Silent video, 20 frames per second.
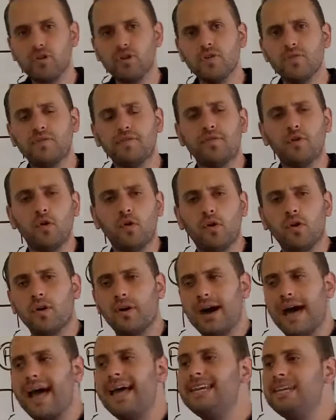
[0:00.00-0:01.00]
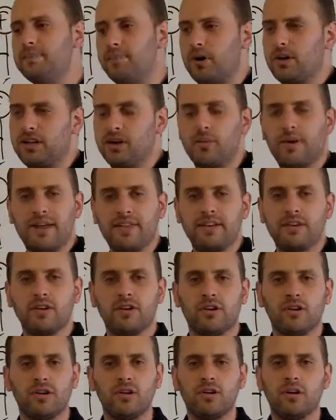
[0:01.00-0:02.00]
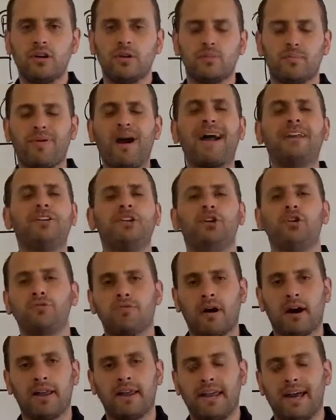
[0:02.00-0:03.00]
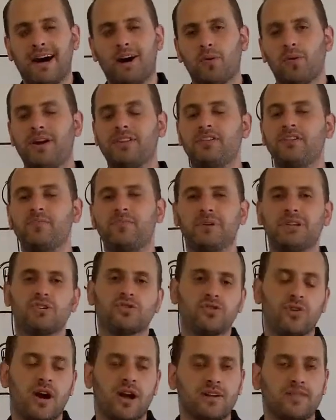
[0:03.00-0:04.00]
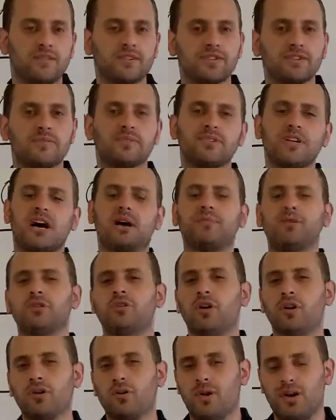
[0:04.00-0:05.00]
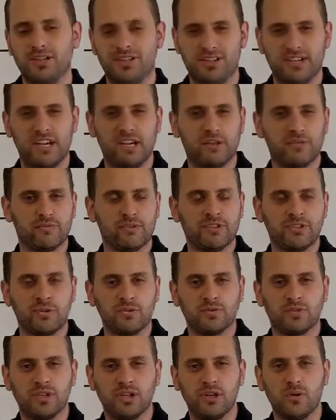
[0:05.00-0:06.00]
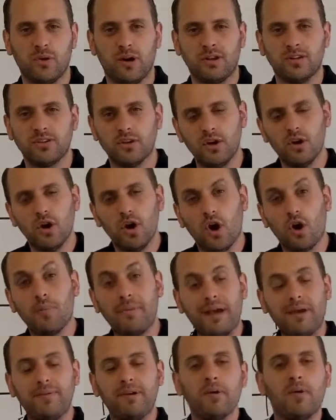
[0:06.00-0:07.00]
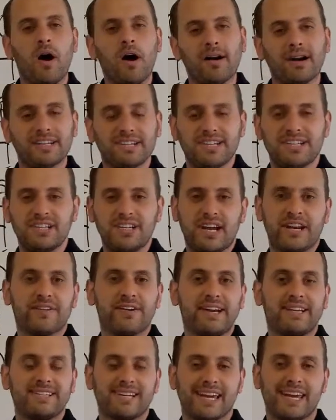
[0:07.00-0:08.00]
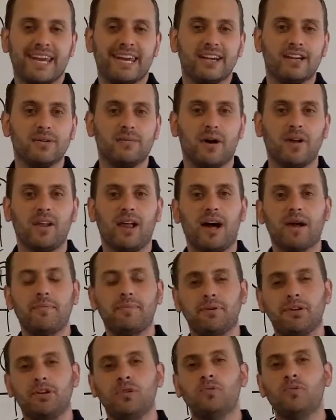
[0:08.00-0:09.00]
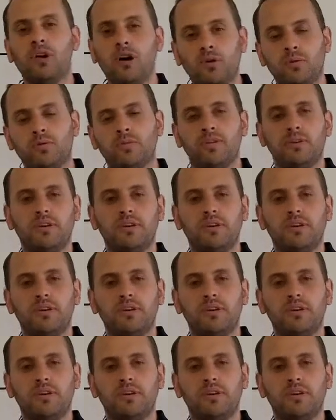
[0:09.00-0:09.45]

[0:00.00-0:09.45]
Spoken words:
for anybody, whether you're brand new right now, whether you've been trying for some time, you're not quite seeing the results you want, or maybe you are actually generating an income online, but you know